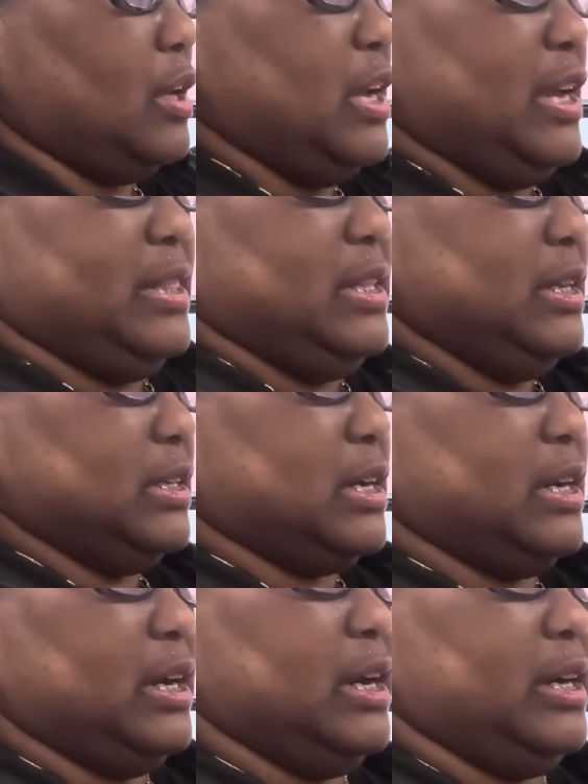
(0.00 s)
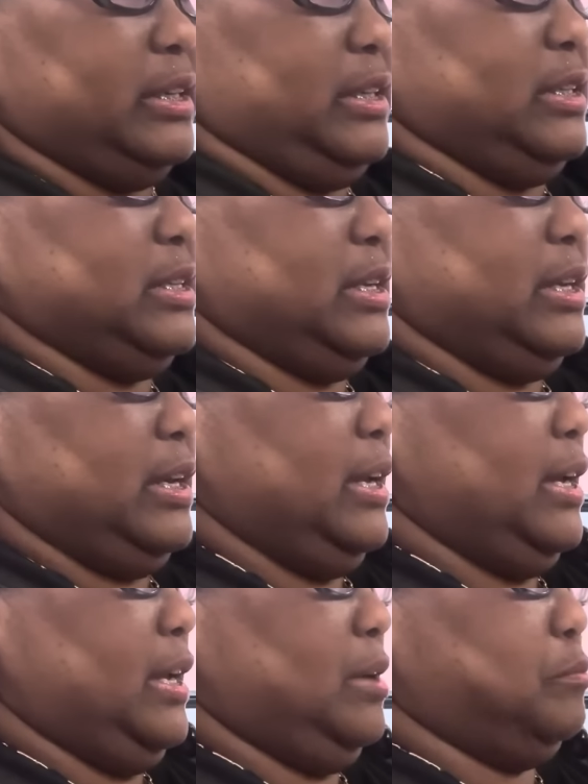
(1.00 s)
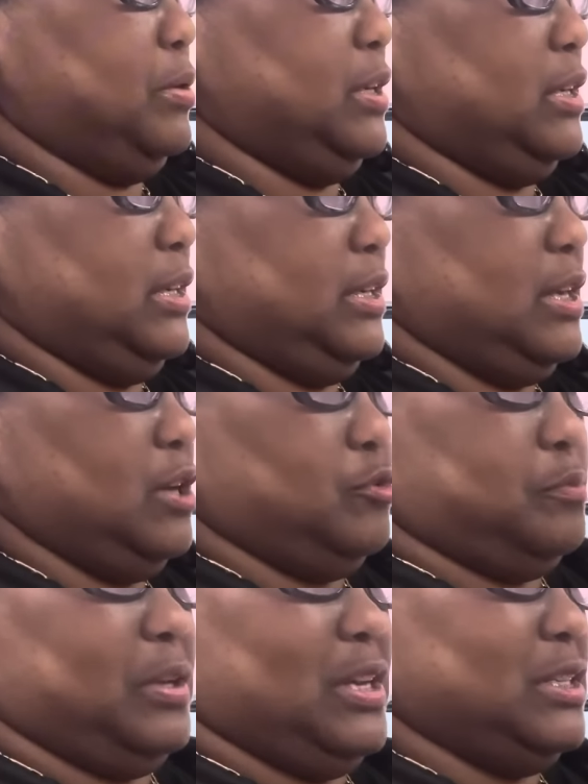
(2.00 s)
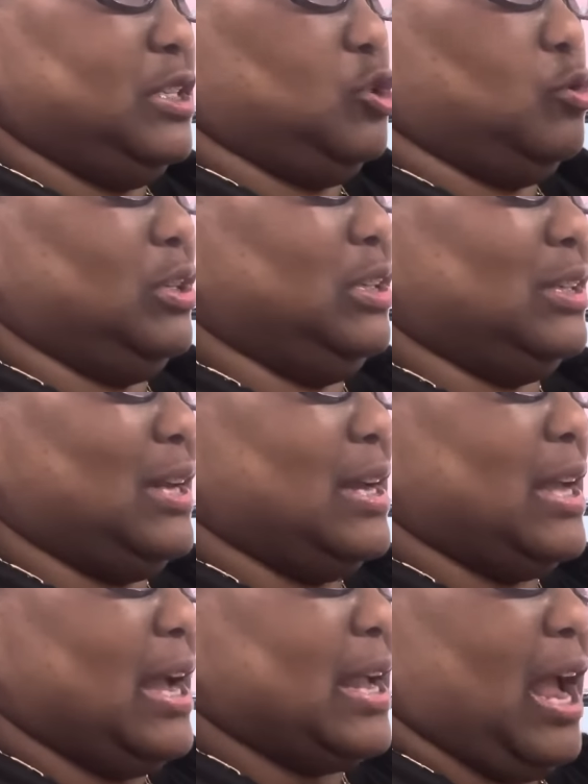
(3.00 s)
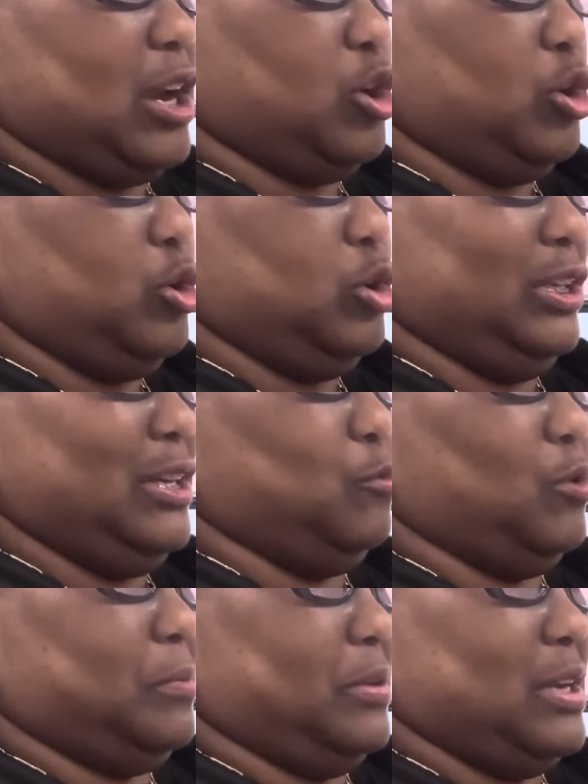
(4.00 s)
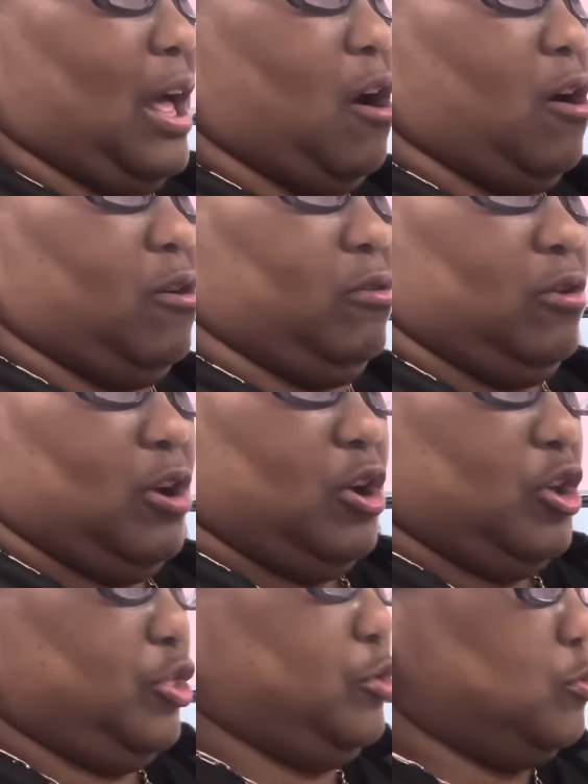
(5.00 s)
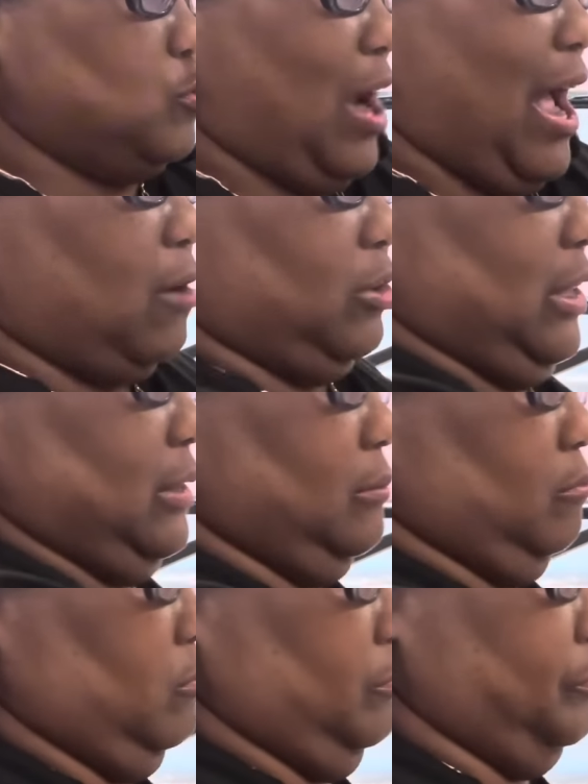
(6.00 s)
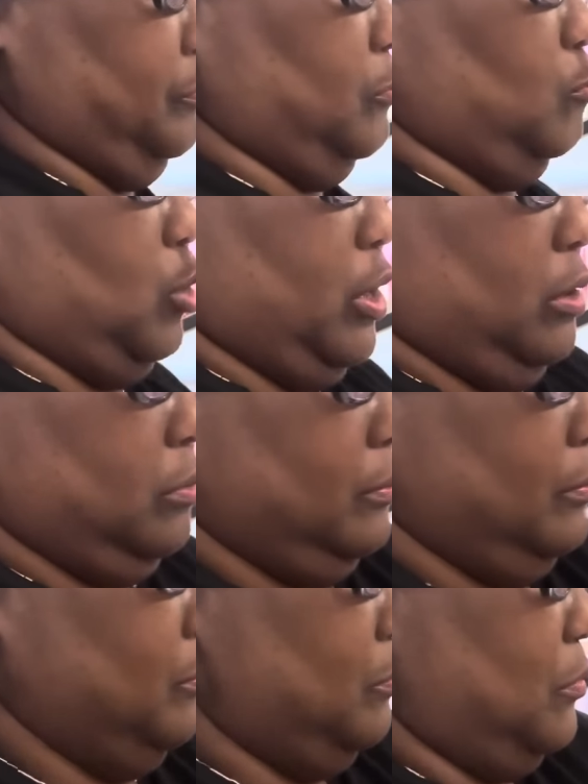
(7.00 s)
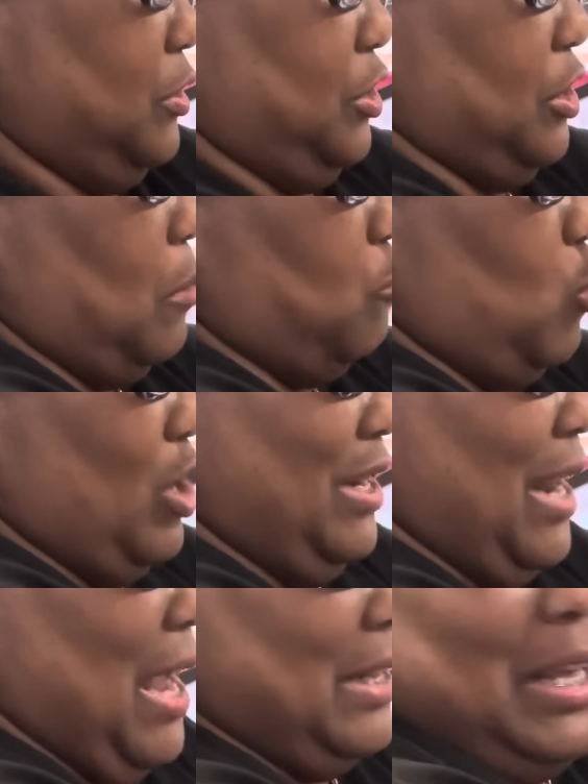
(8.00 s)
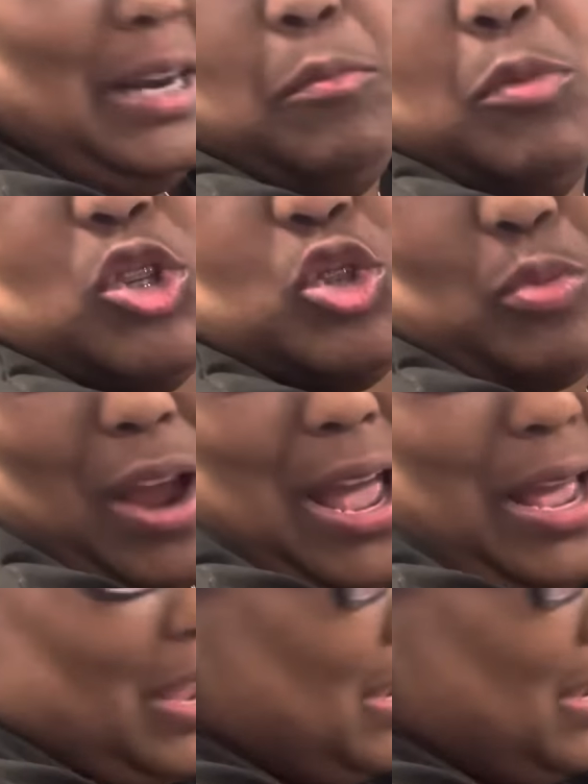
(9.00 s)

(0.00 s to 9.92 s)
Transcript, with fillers: and then cut it and put it in other places so it looked like I got curly ribbon all throughout it. well, somewhat like that. I'm going to try